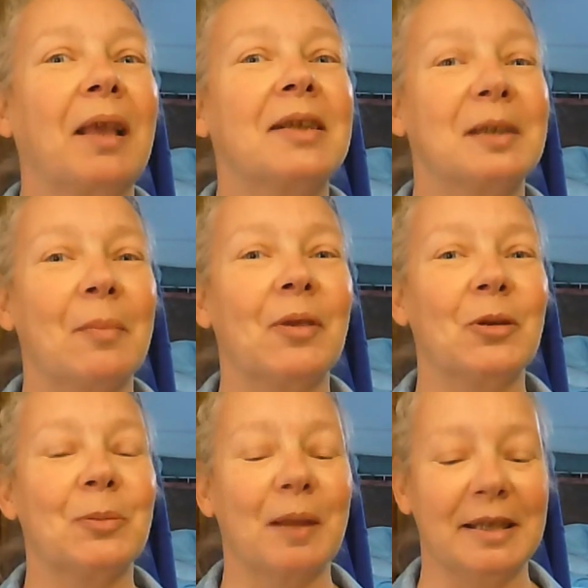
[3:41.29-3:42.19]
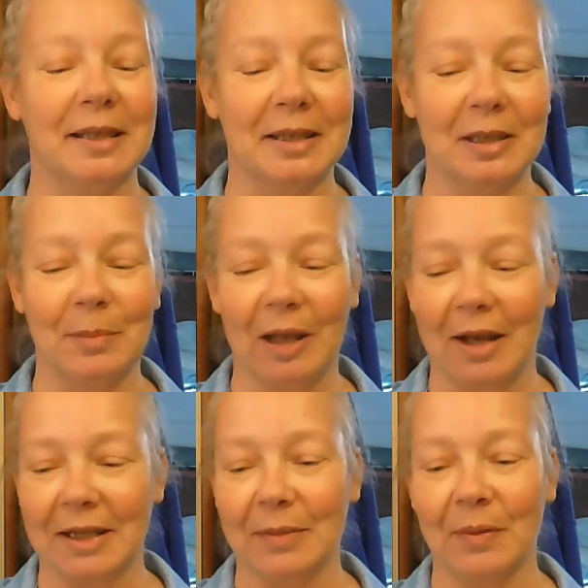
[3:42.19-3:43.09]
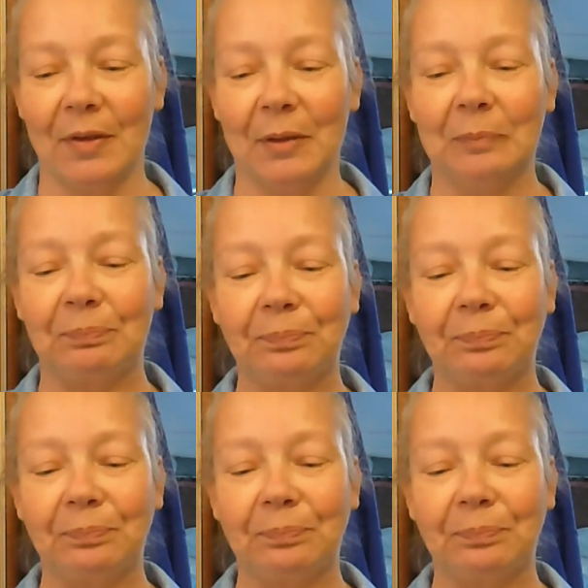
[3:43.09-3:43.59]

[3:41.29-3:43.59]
some of those places, to be honest with you.